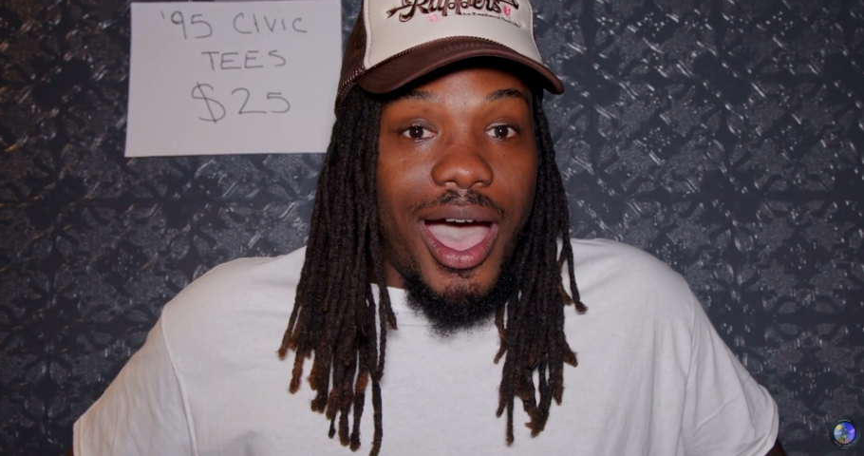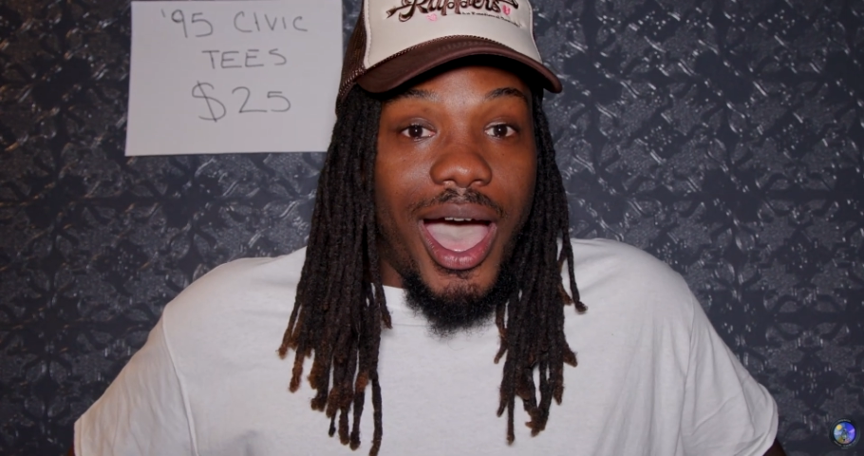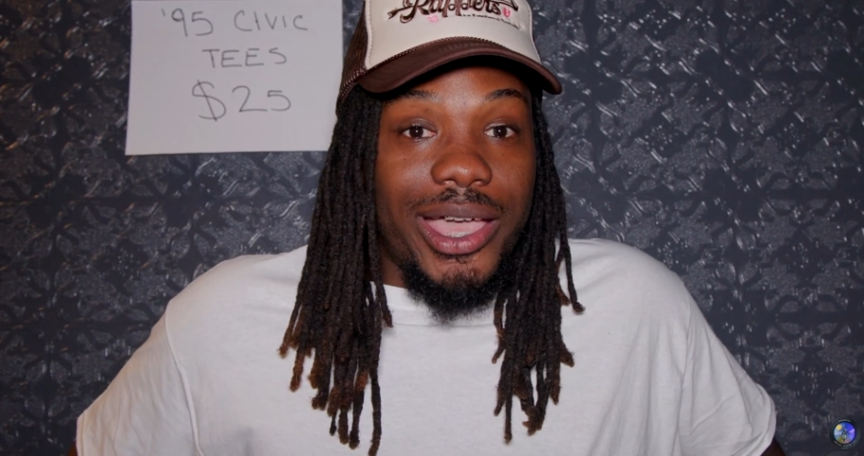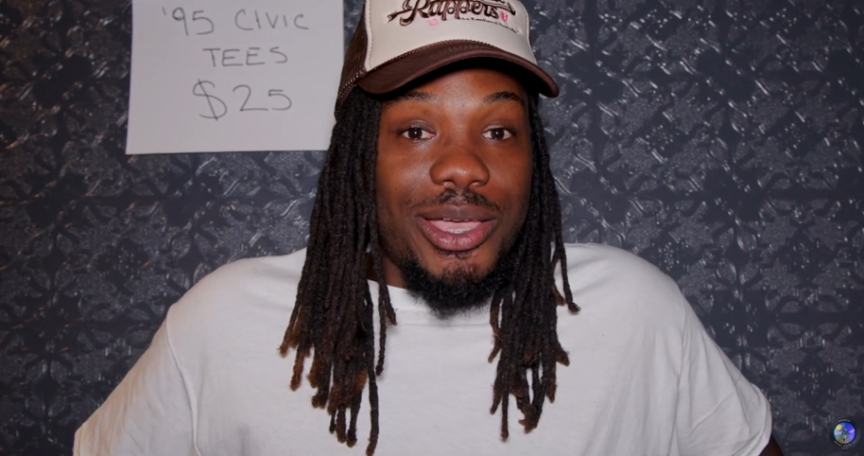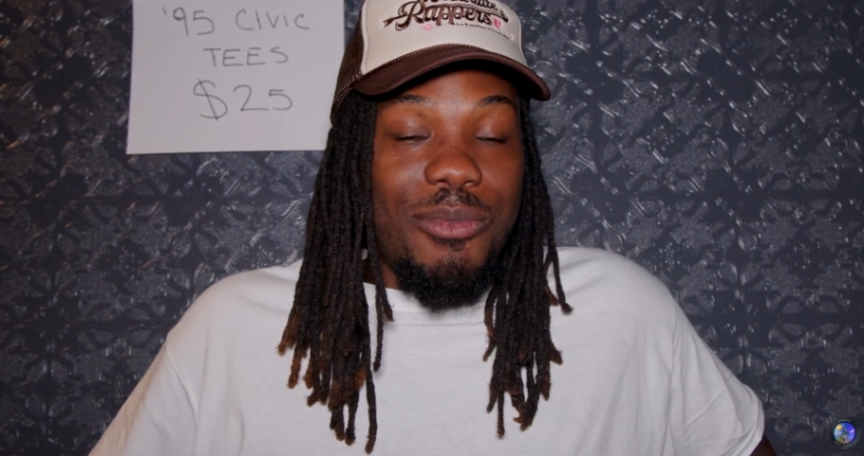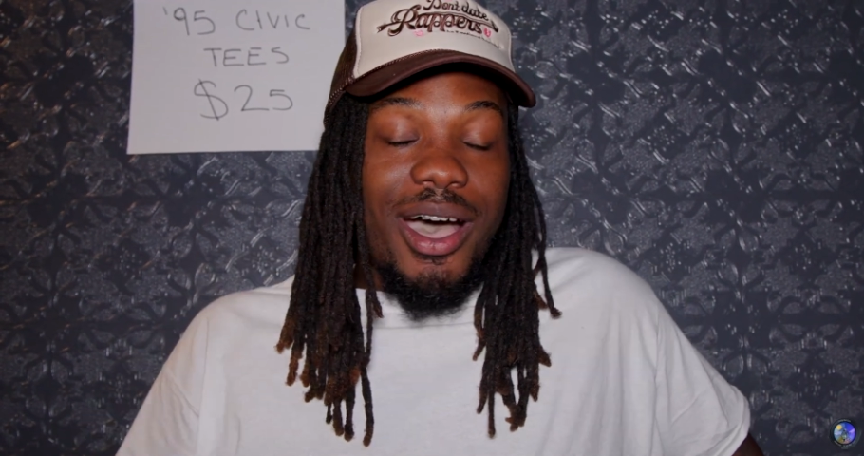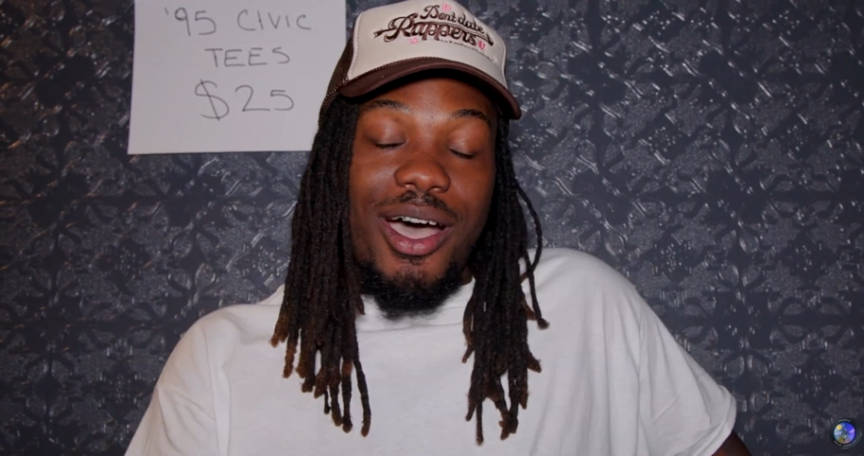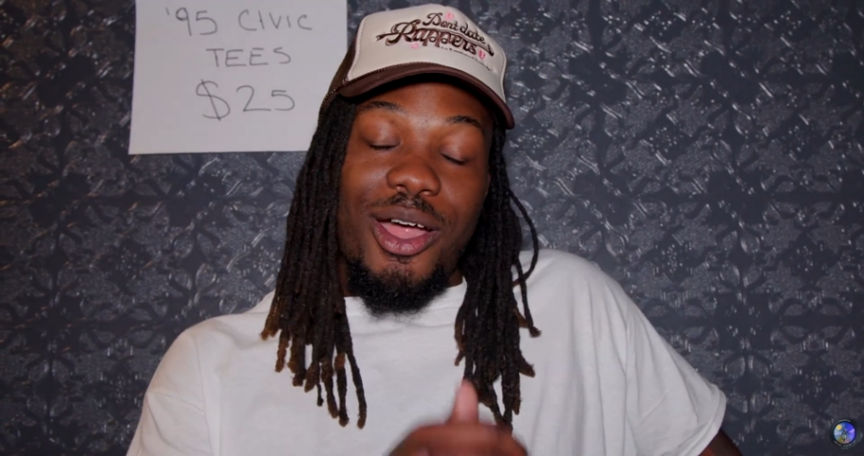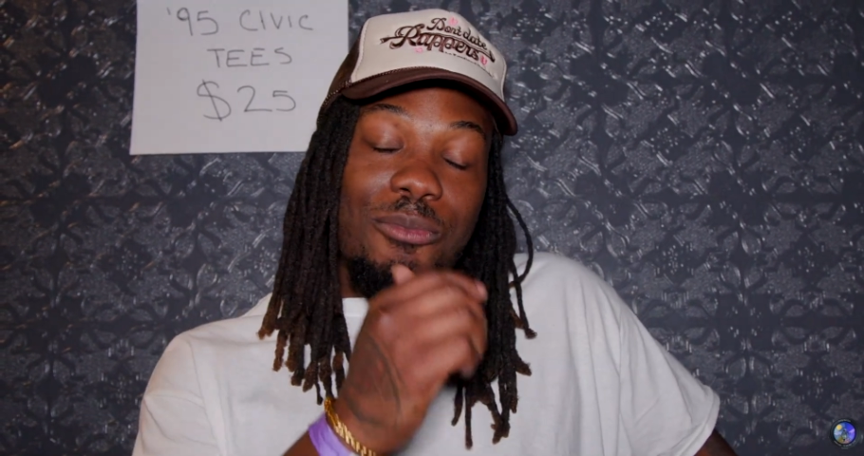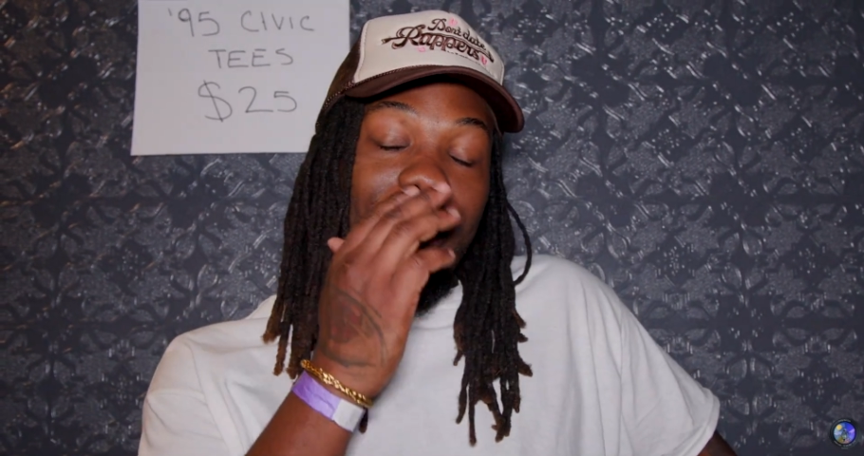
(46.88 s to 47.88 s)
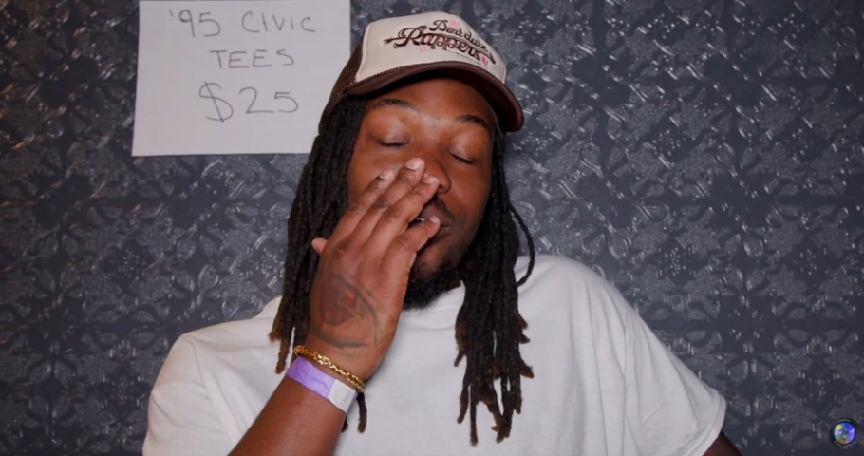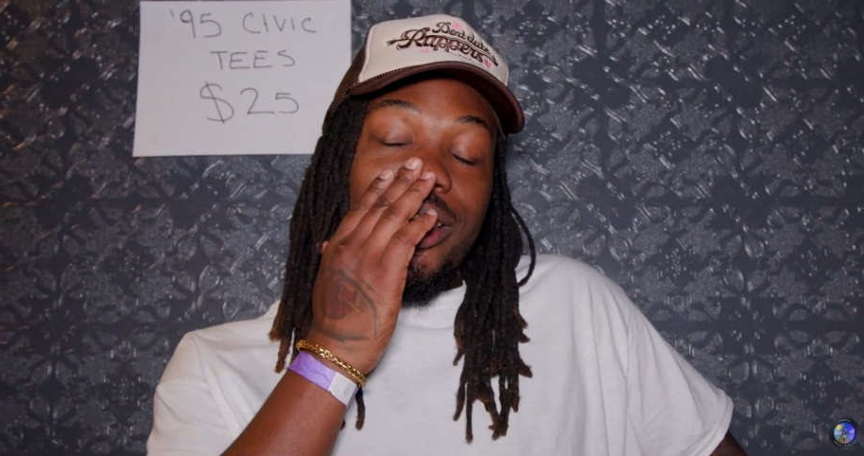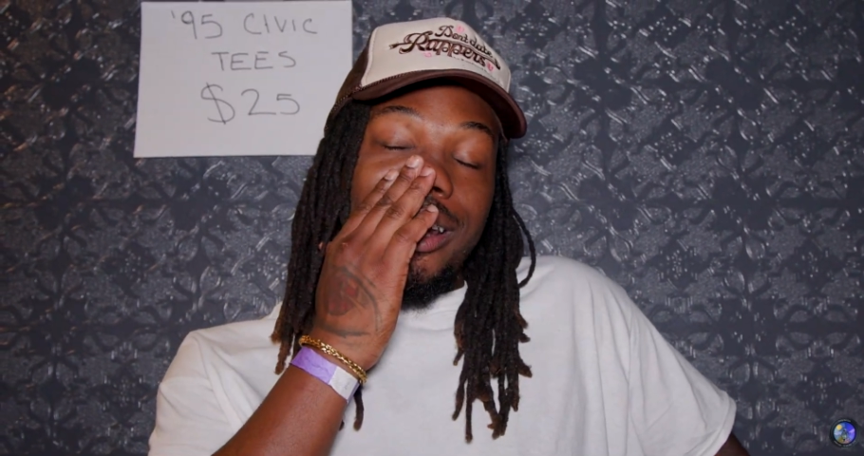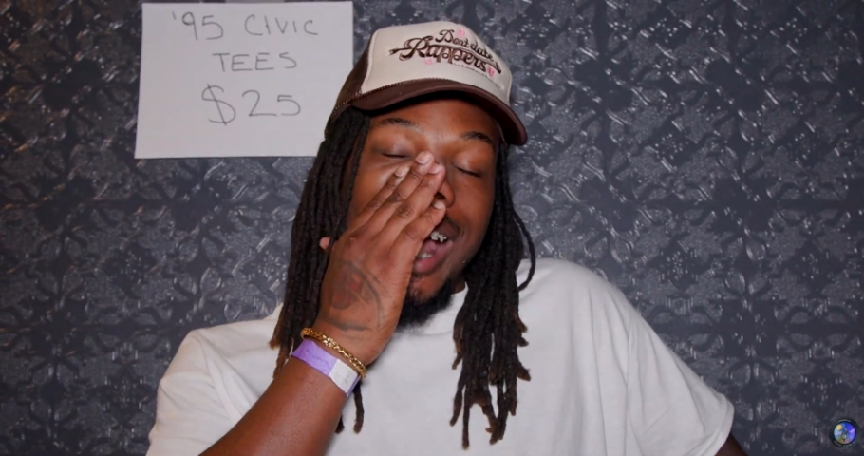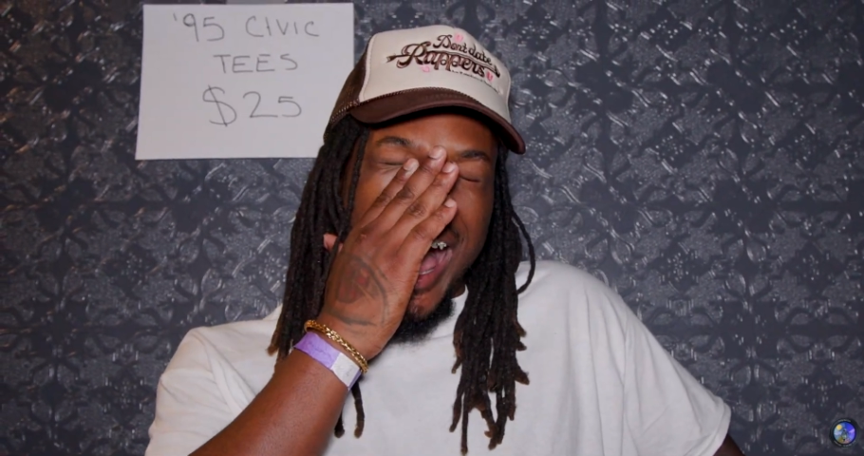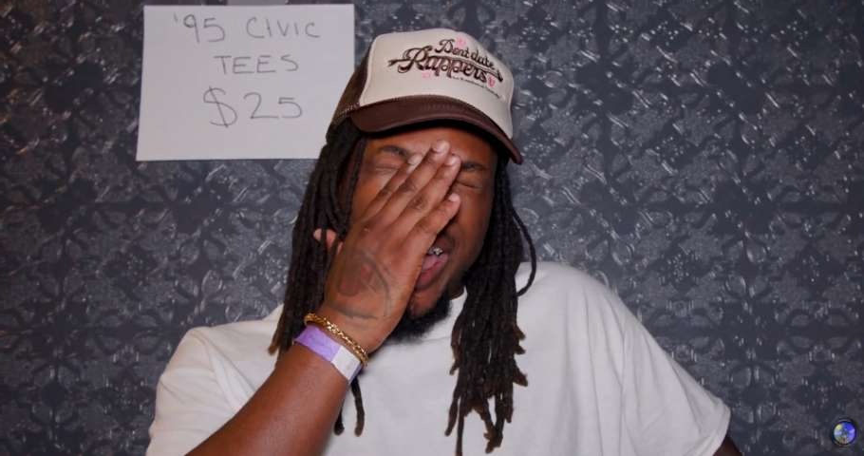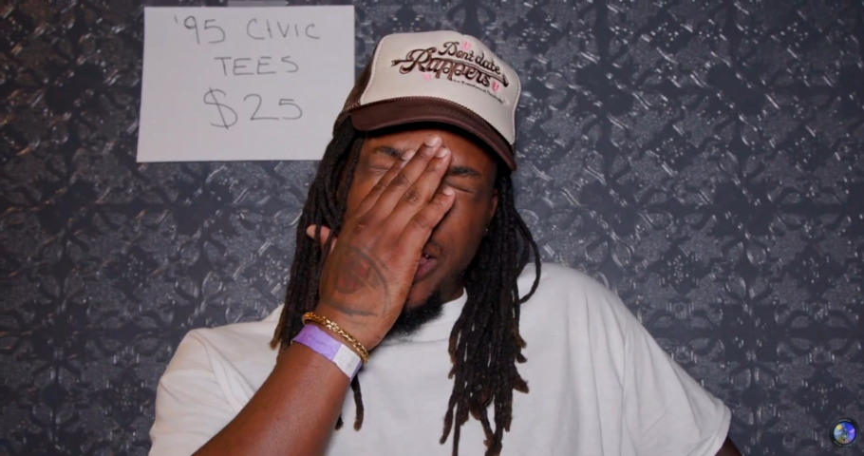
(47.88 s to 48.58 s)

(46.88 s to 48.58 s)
I get my heart broken a lot.